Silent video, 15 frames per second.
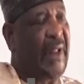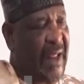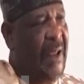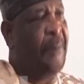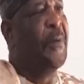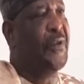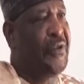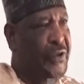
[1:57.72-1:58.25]

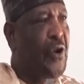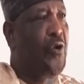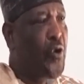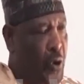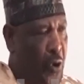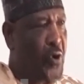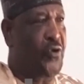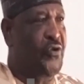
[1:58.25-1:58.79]
If it is a
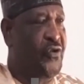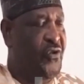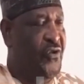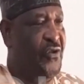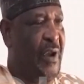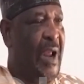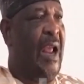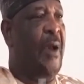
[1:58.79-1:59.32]

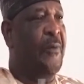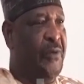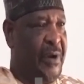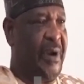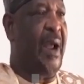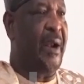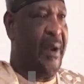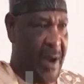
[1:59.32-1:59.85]
cross I have to
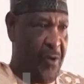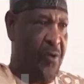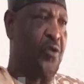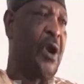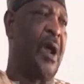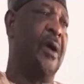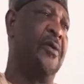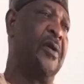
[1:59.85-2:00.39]
carry,
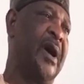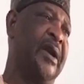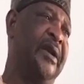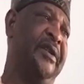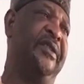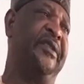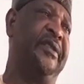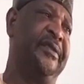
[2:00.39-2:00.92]
I'll carry
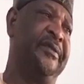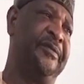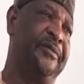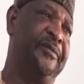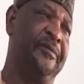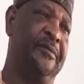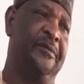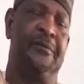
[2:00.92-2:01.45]
it.
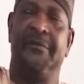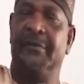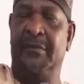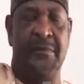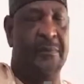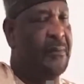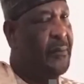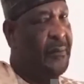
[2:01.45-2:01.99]

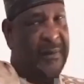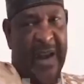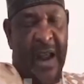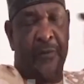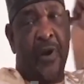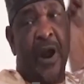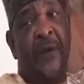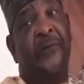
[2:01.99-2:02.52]

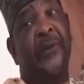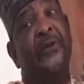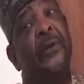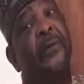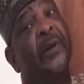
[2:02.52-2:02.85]
I'm not afraid